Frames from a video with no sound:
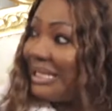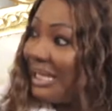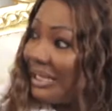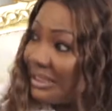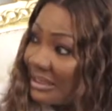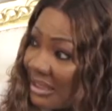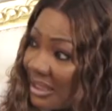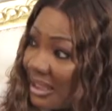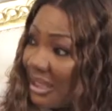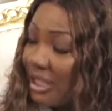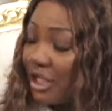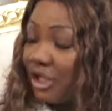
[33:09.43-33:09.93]

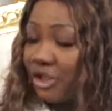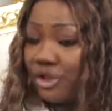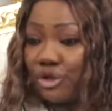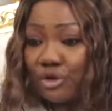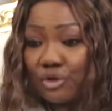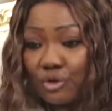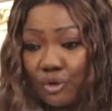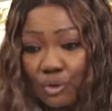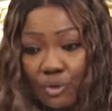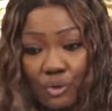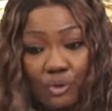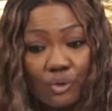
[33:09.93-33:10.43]
And, you
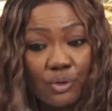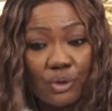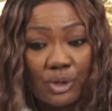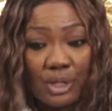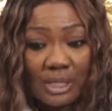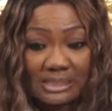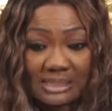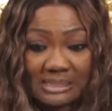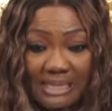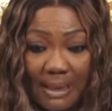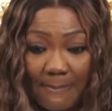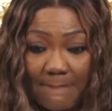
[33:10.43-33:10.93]
know,
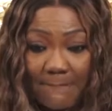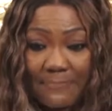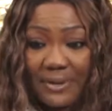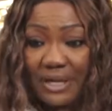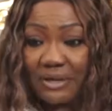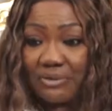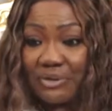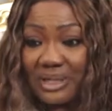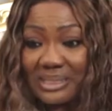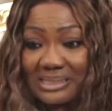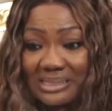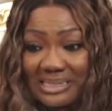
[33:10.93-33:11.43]
some
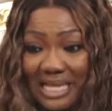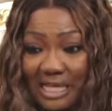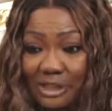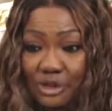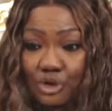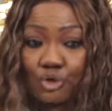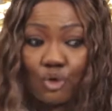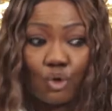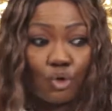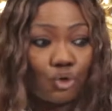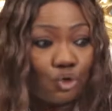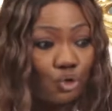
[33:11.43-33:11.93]
parents are
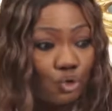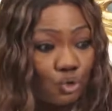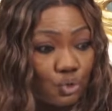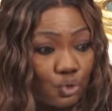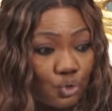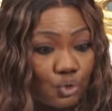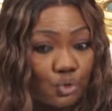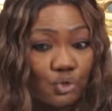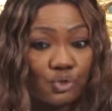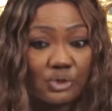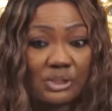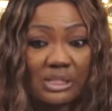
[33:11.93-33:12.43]
so
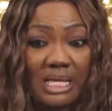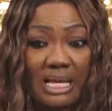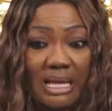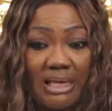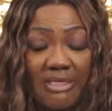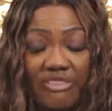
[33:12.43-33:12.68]
loose.